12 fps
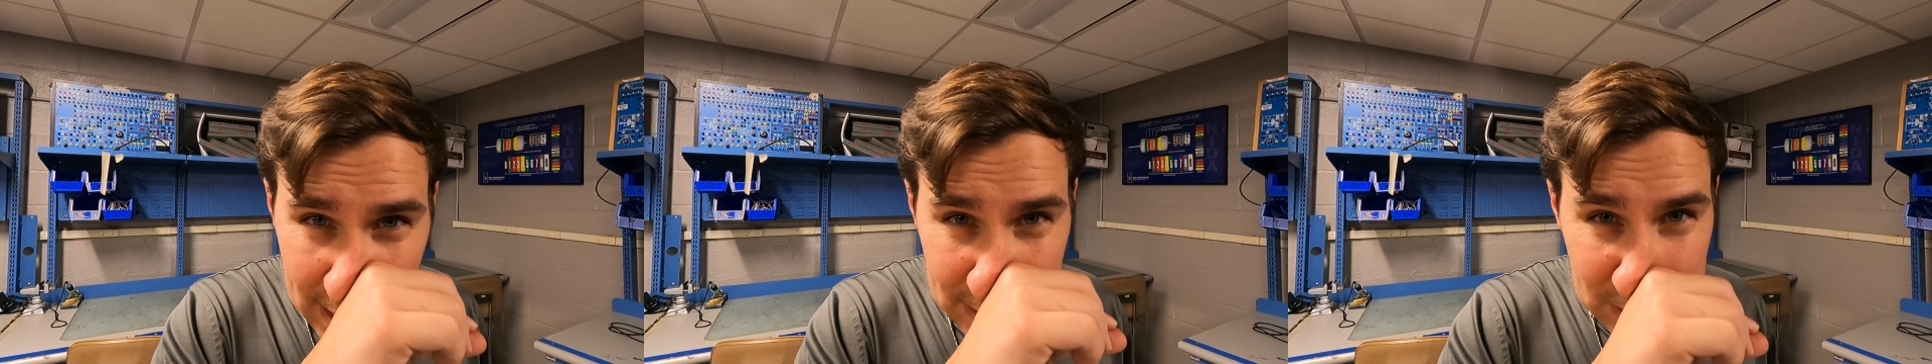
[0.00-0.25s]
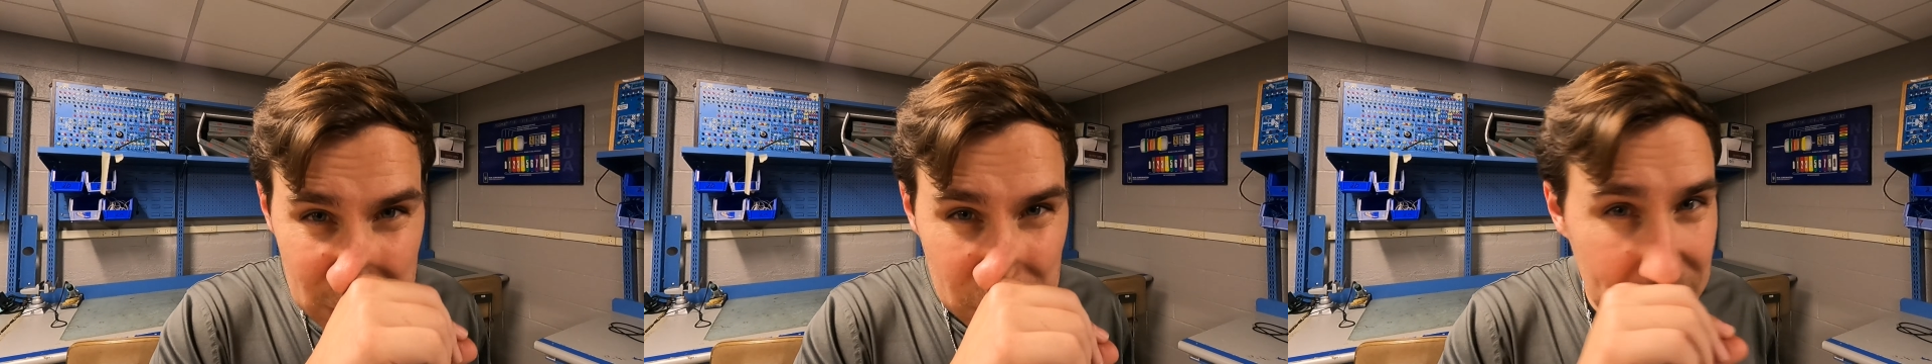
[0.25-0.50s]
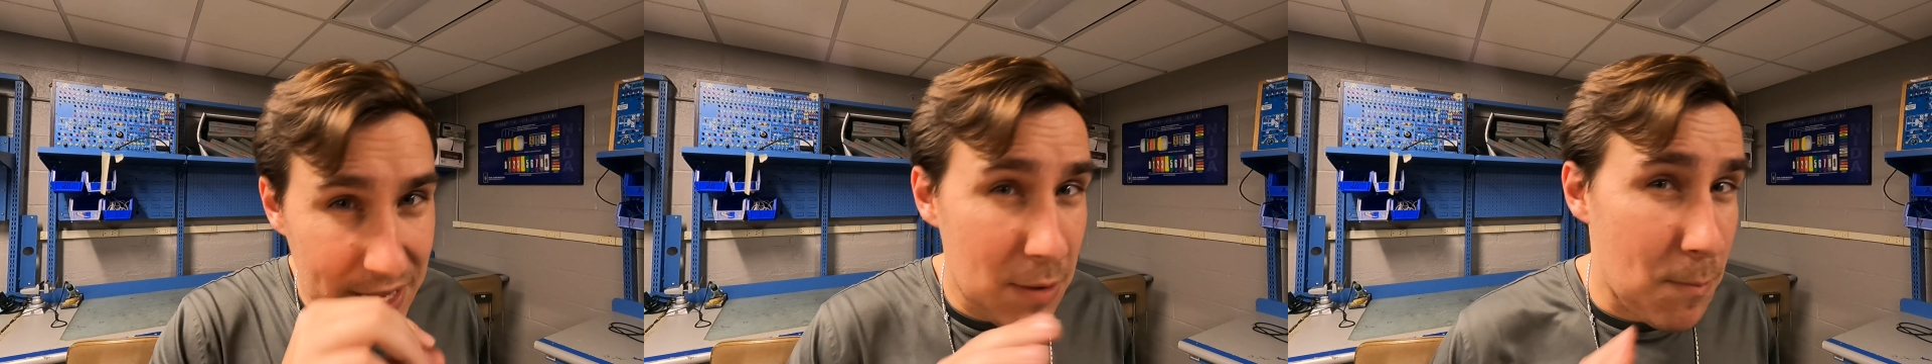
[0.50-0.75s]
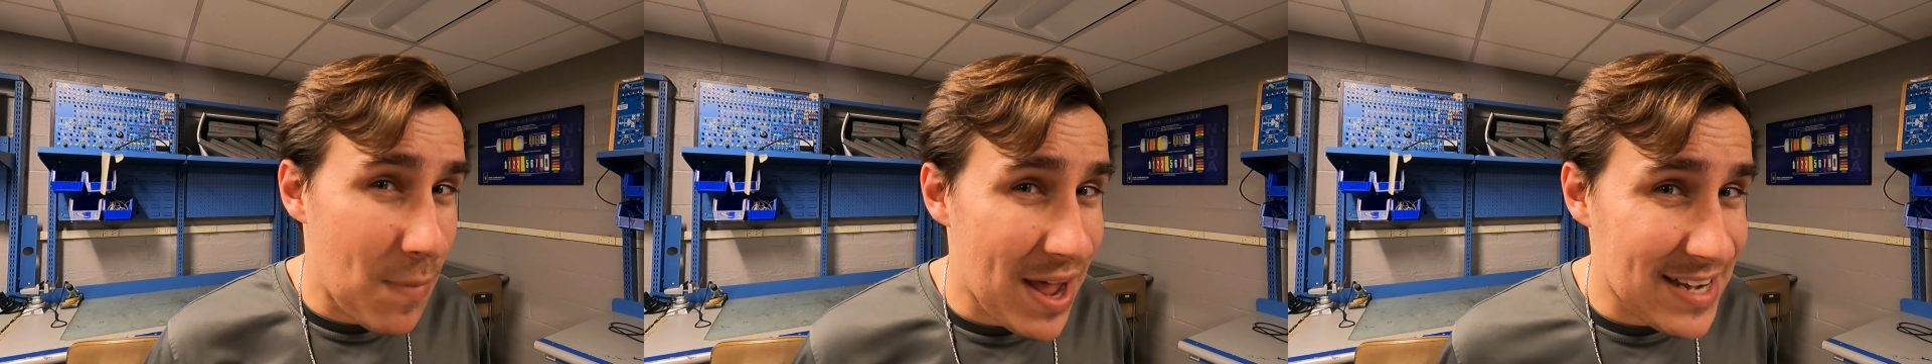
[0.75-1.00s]
So
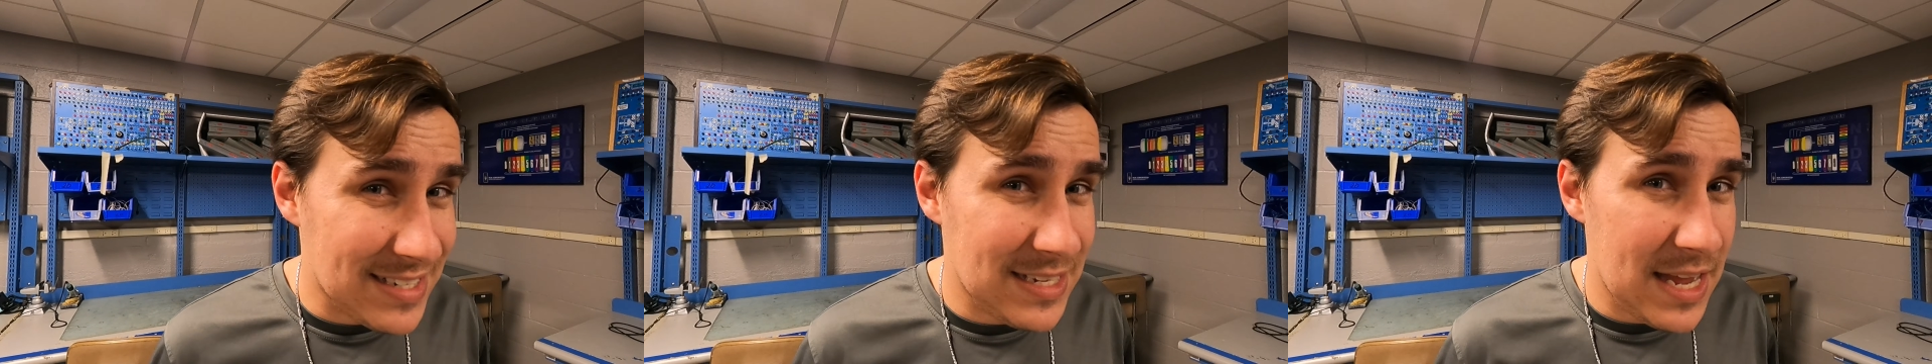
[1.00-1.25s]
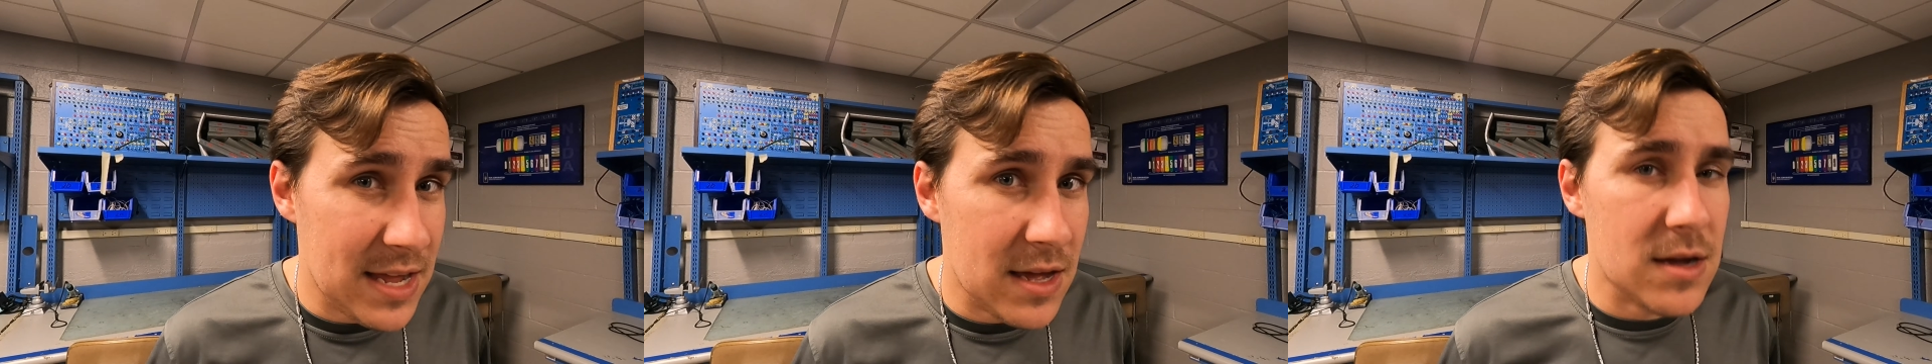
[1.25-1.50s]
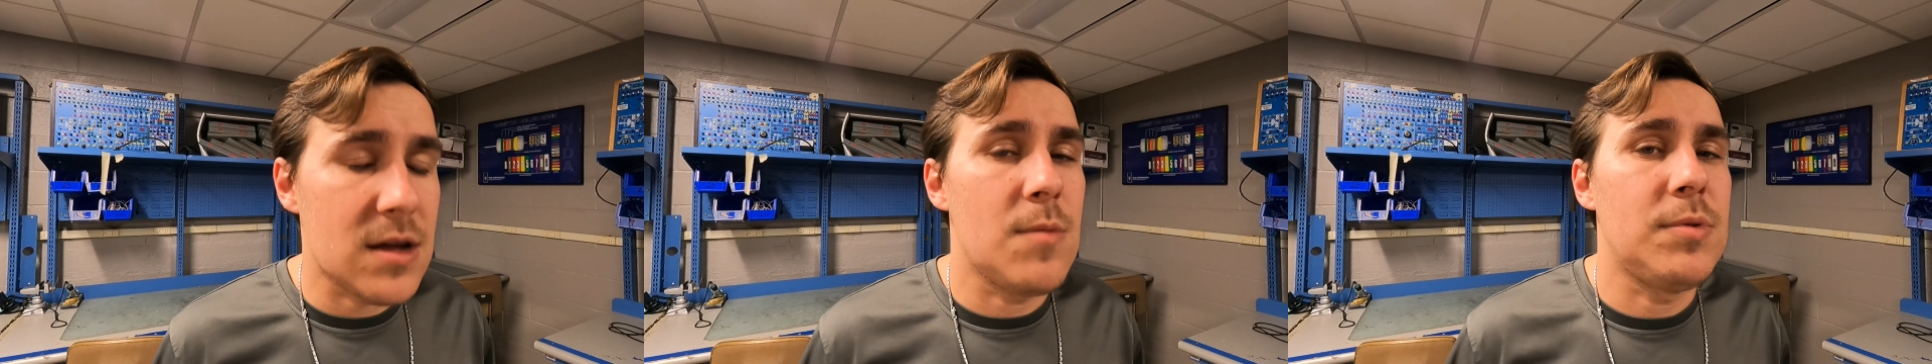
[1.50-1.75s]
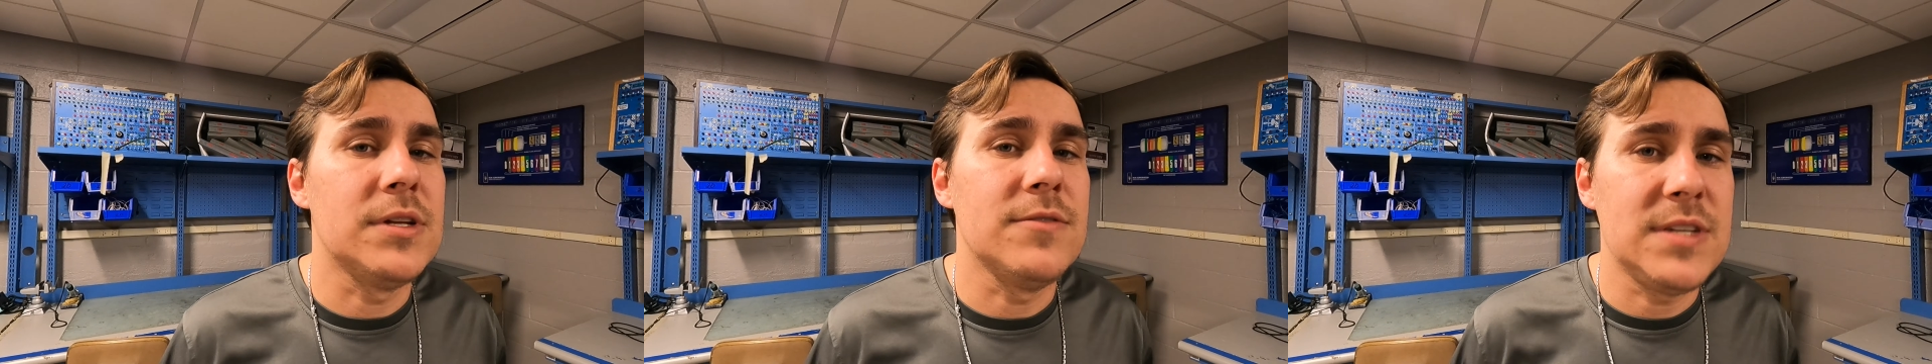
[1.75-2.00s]
it might take a
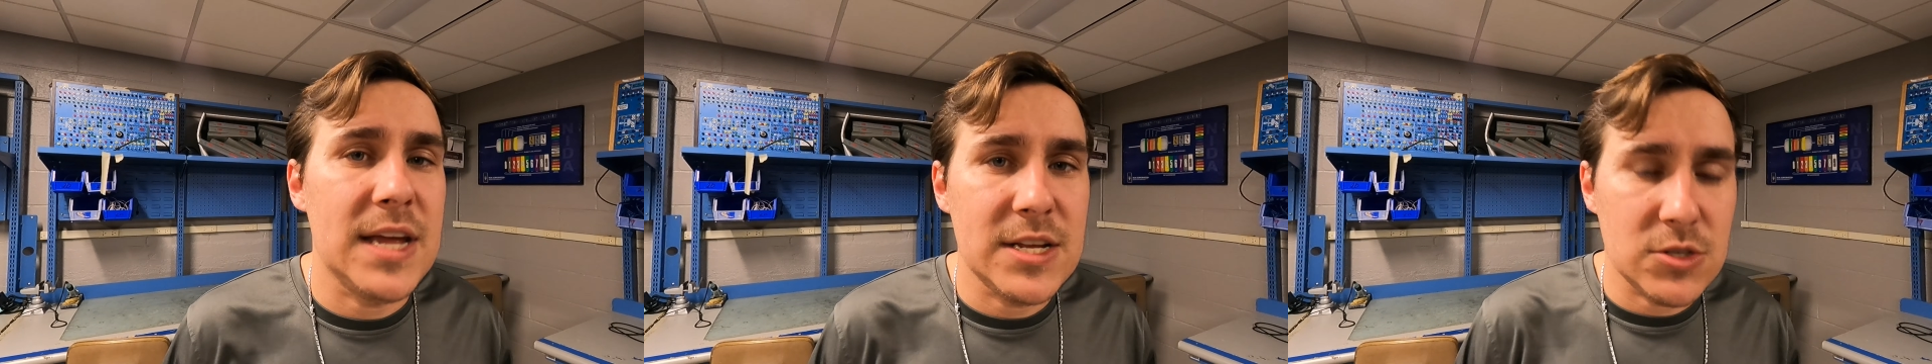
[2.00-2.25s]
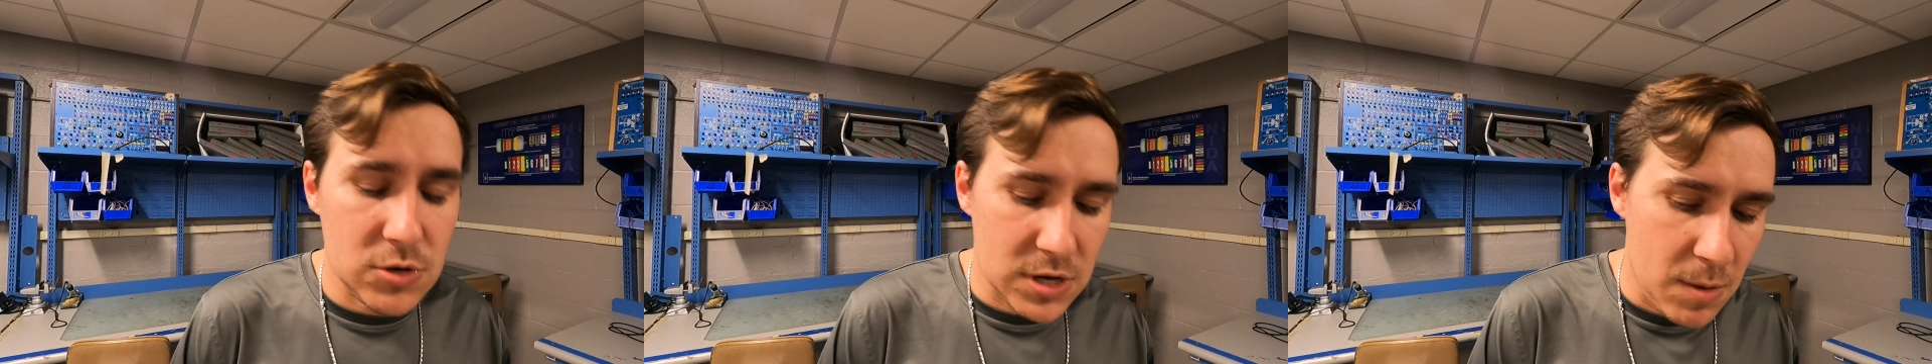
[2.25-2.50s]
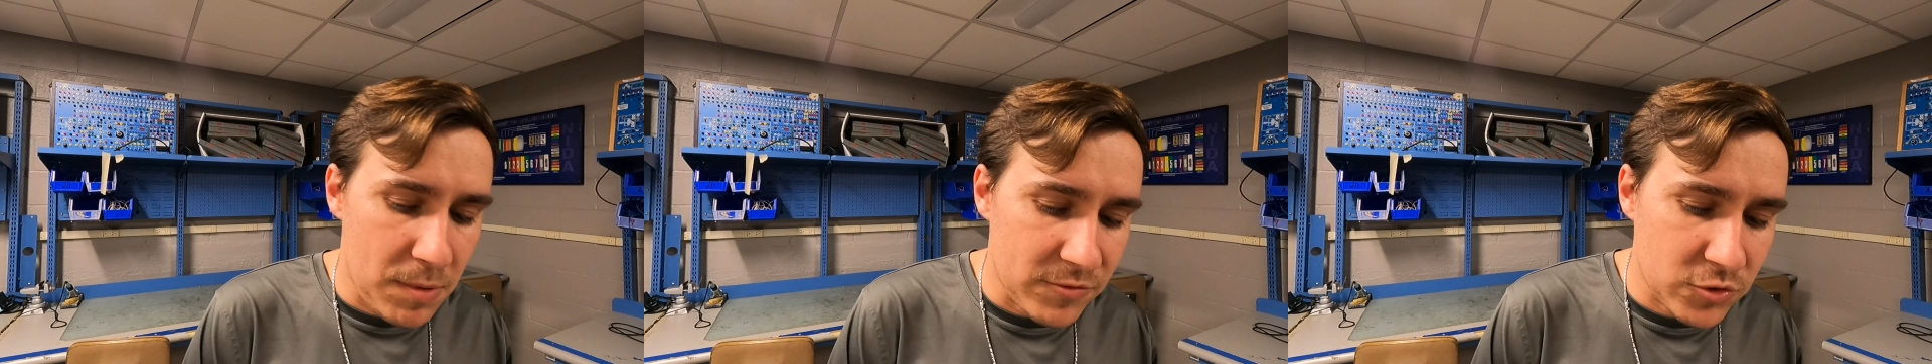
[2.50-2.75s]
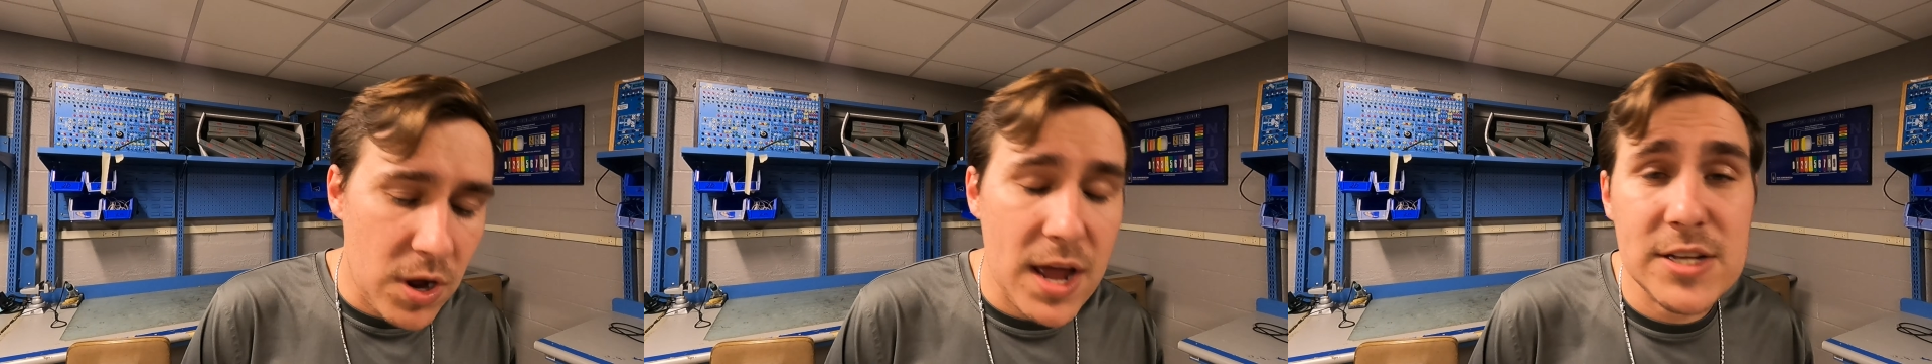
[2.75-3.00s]
couple of takes or a couple
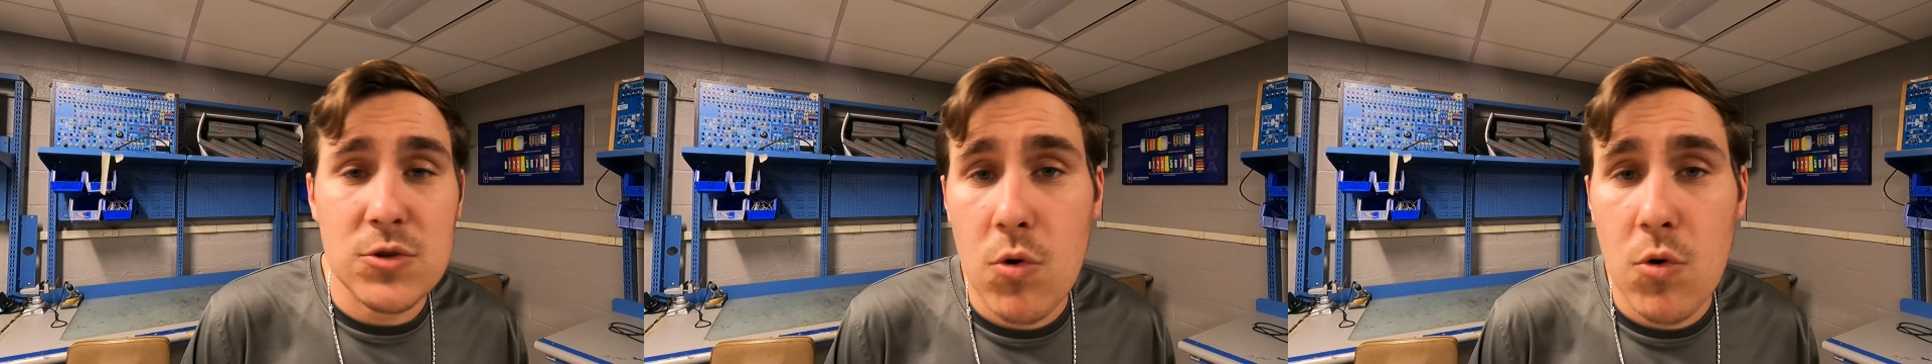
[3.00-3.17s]
of tries,